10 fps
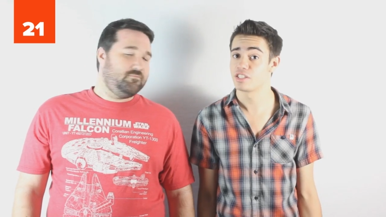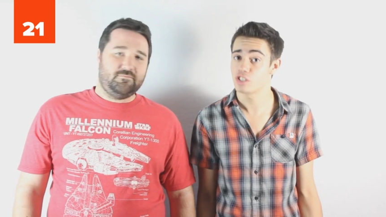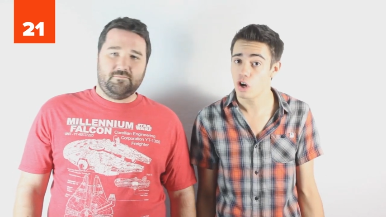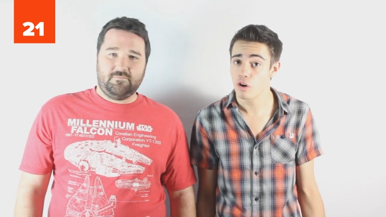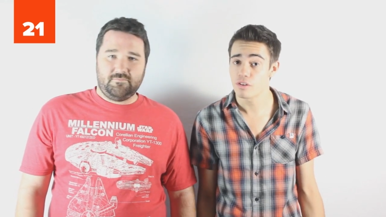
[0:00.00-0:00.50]

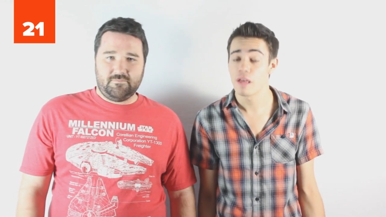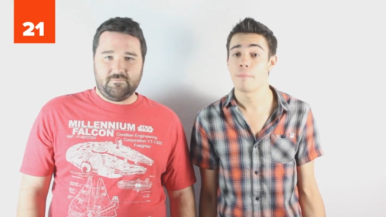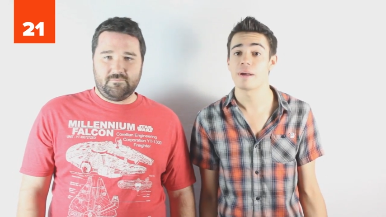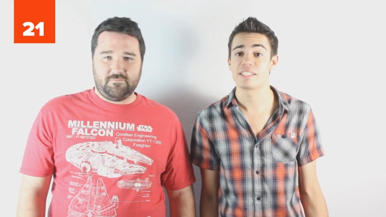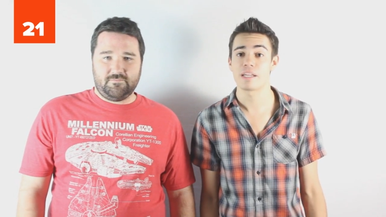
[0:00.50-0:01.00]
Speaker 1: solved
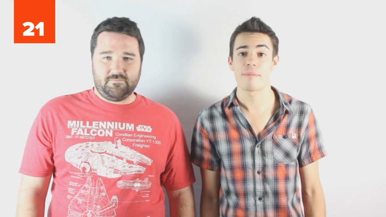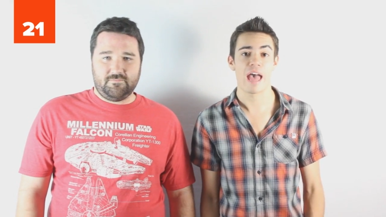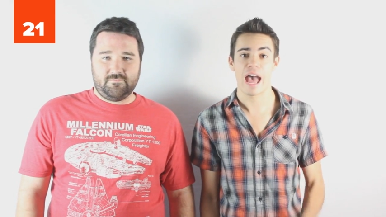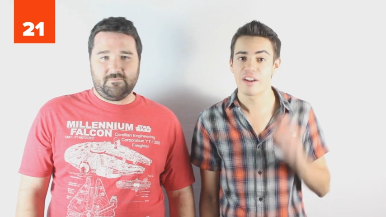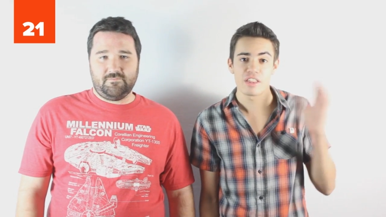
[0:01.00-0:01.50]
by some
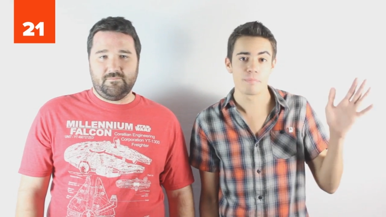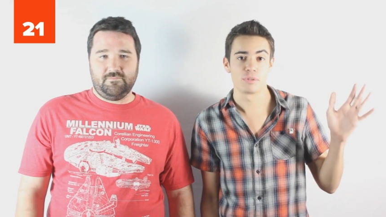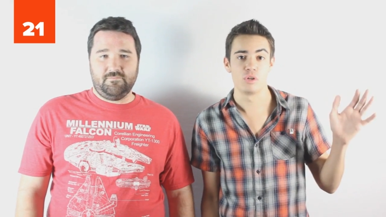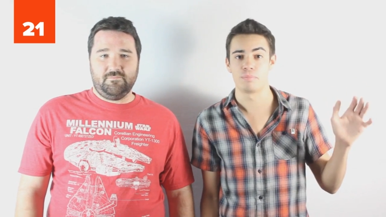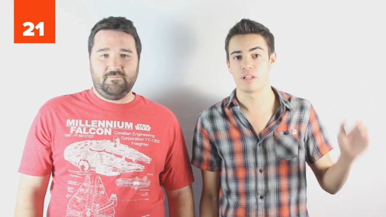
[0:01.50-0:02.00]
out of the
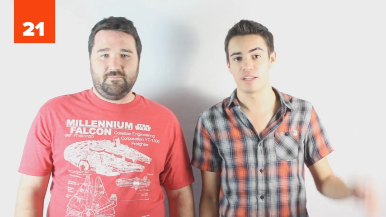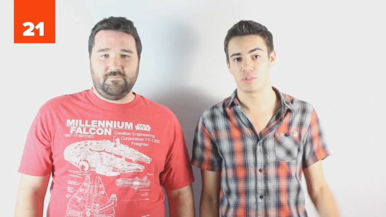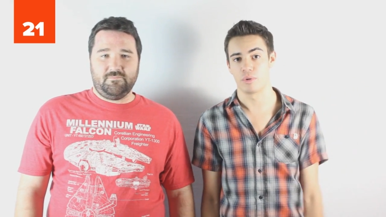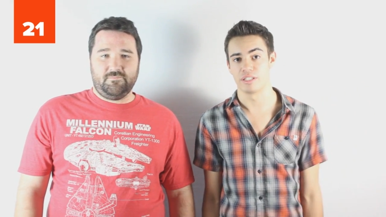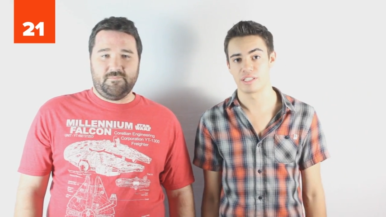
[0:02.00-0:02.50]
blue plot
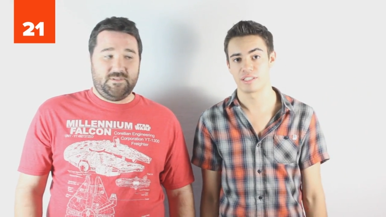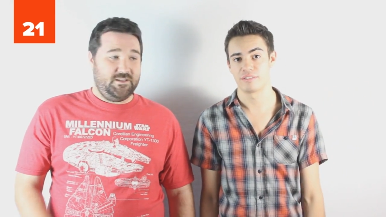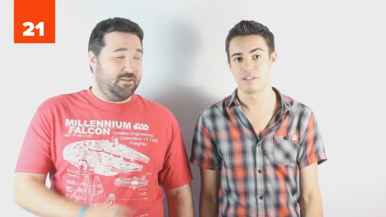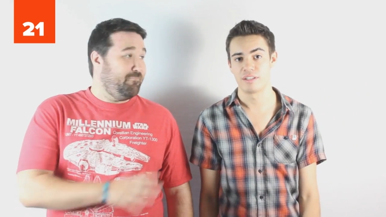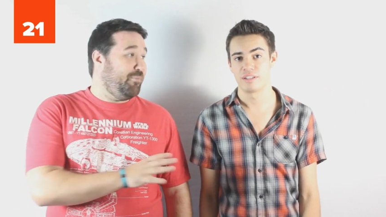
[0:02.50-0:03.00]
twist.
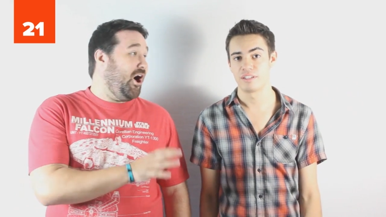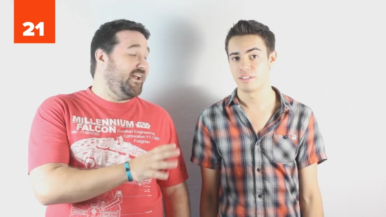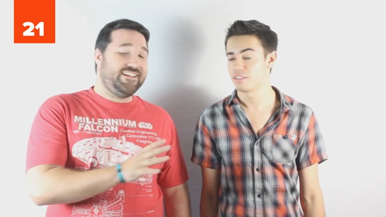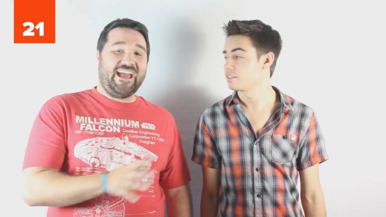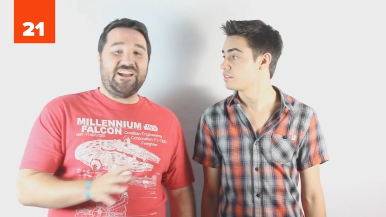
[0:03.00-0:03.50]

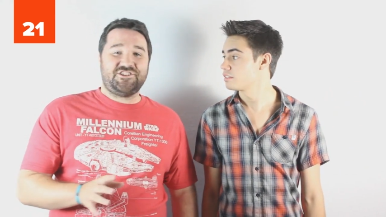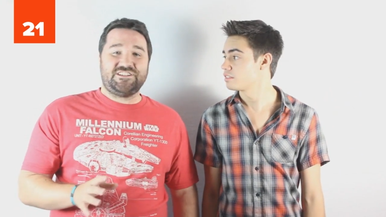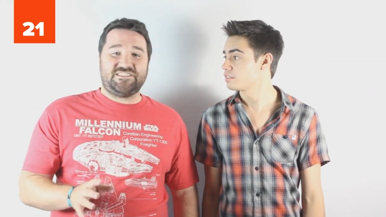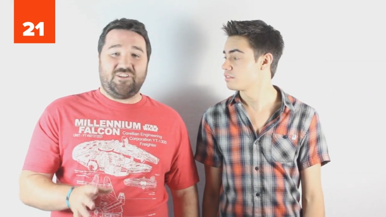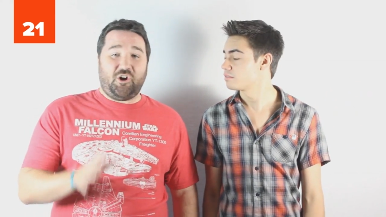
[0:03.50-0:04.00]
Bond
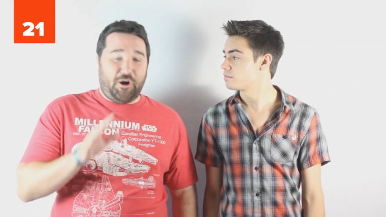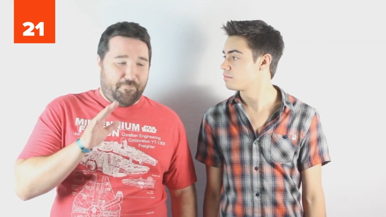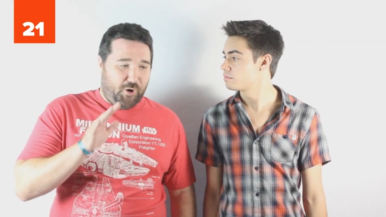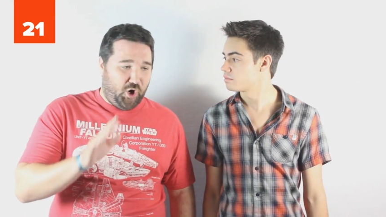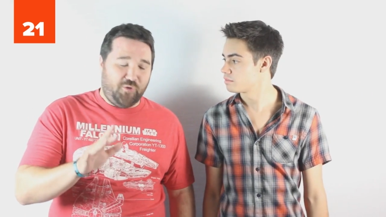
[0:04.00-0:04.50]
gadgets are a
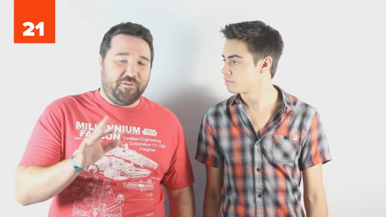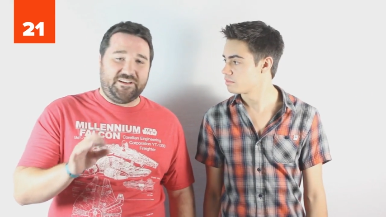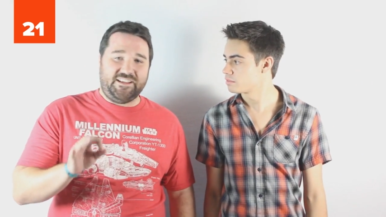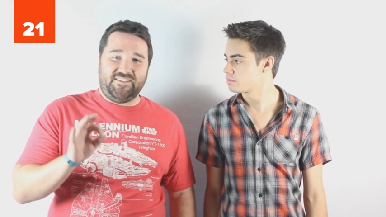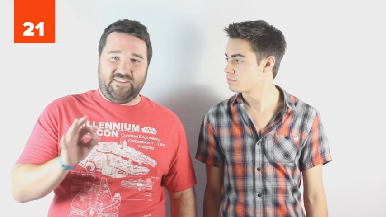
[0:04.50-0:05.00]

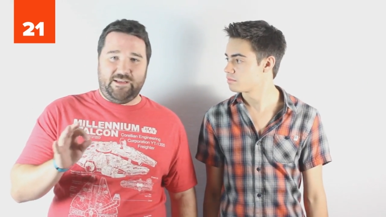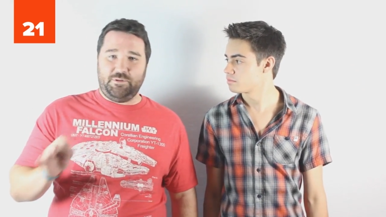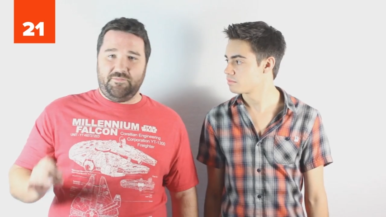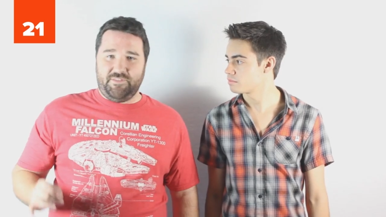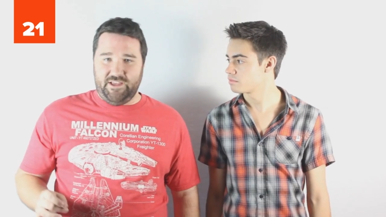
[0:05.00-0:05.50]
perfect
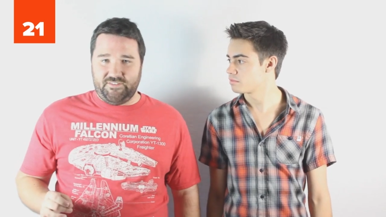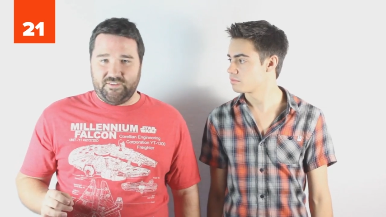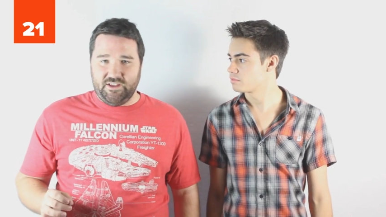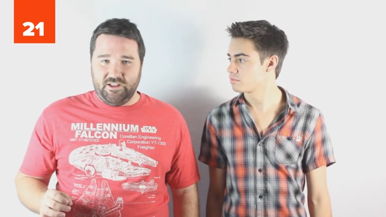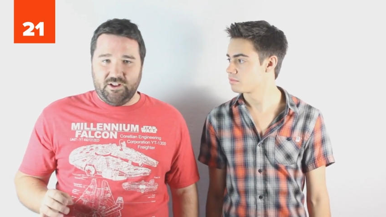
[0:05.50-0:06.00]
example of this.
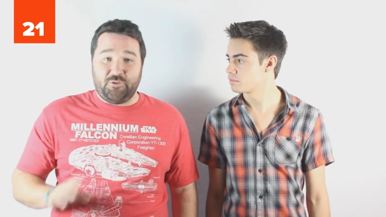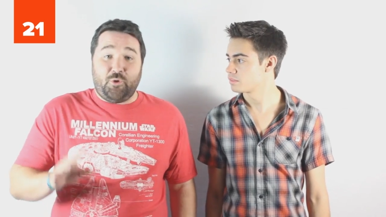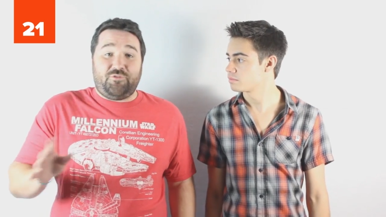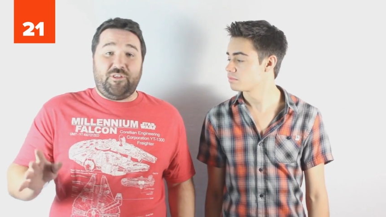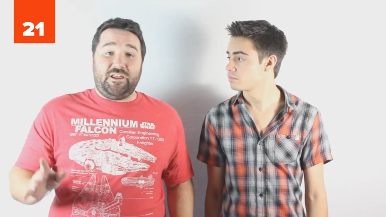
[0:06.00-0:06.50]

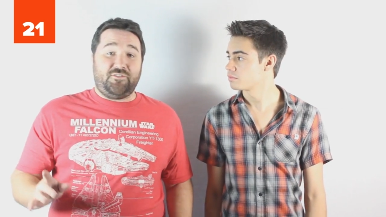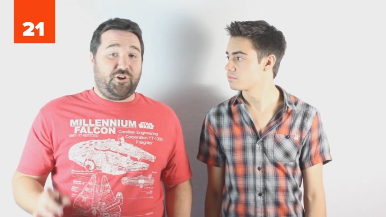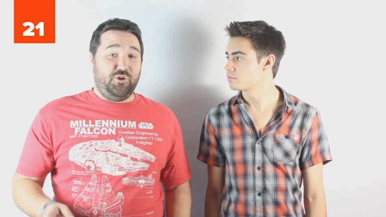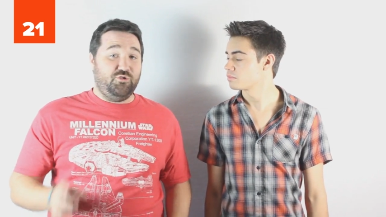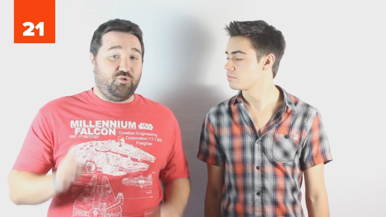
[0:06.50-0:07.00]
Those things are
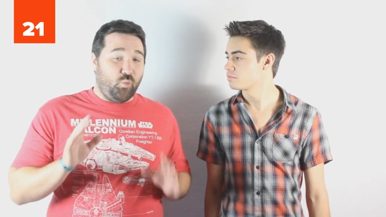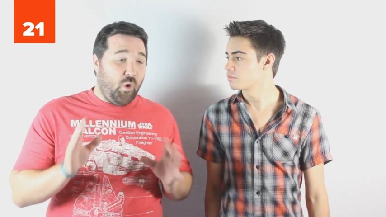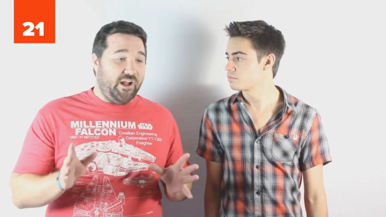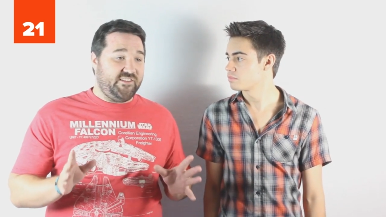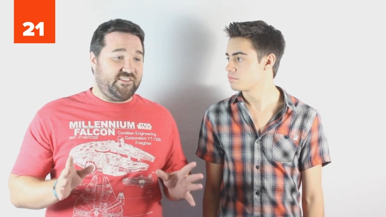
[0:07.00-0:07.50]
used
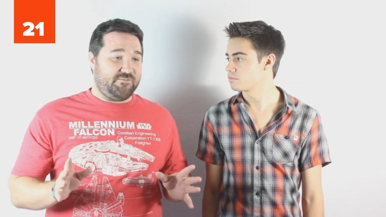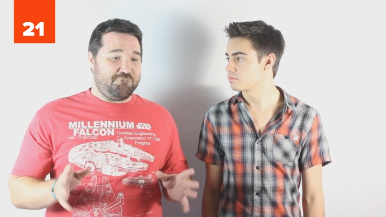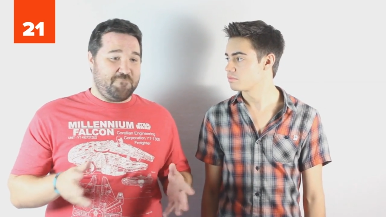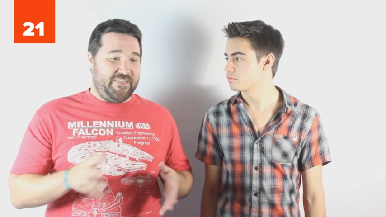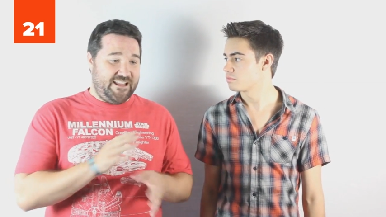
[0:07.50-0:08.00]
once
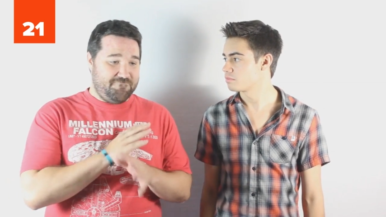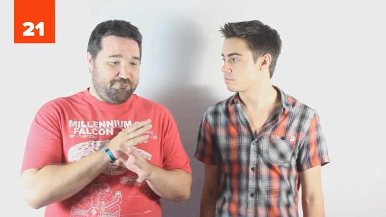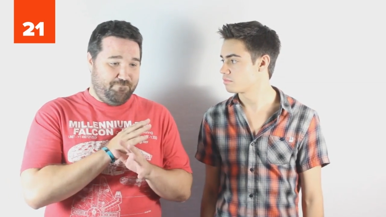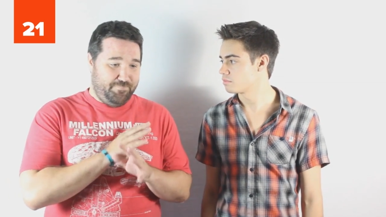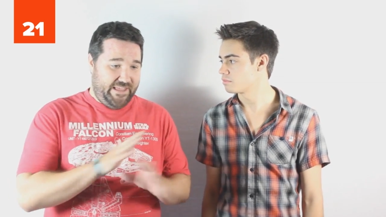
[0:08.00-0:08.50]
and then
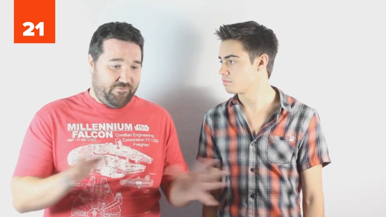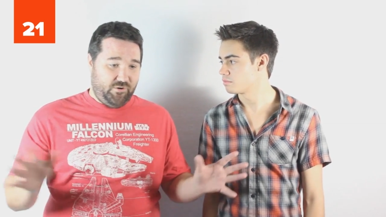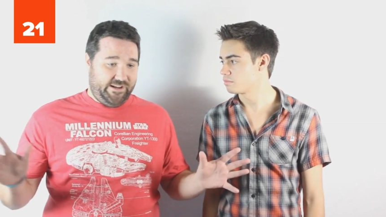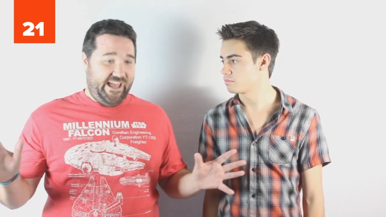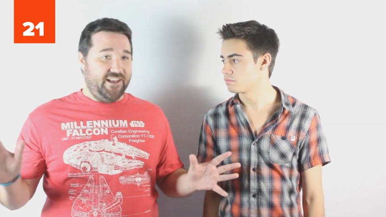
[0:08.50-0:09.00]

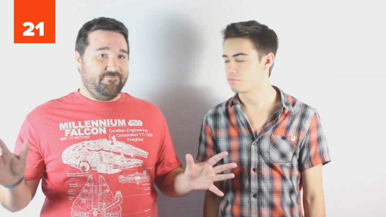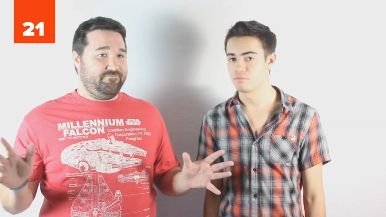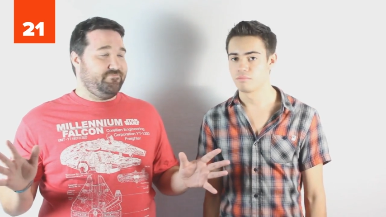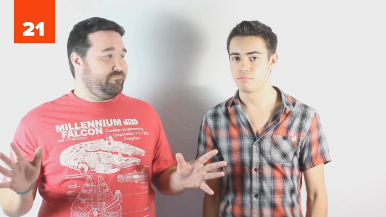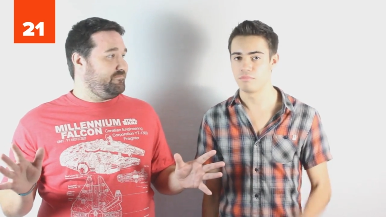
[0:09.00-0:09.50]
never again.
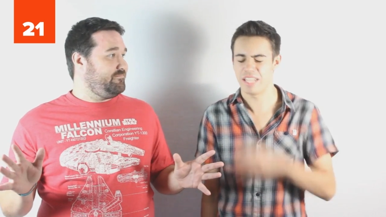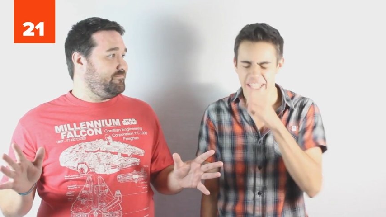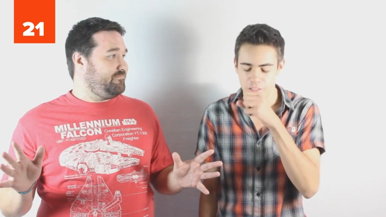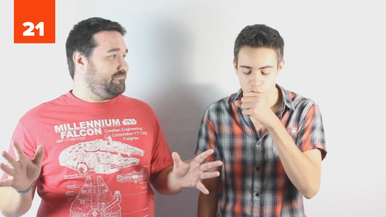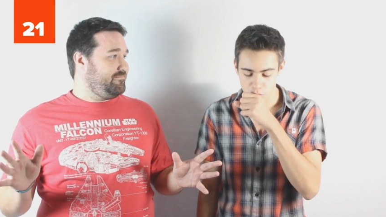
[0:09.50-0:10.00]

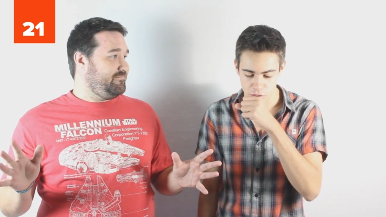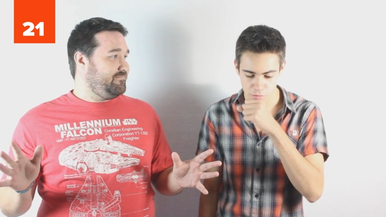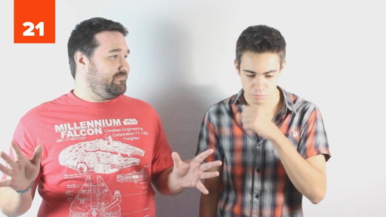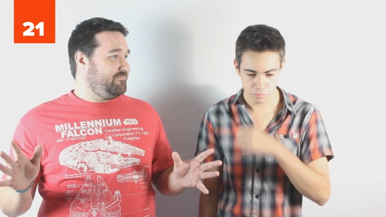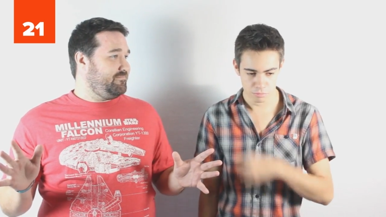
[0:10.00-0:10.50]
Eagles.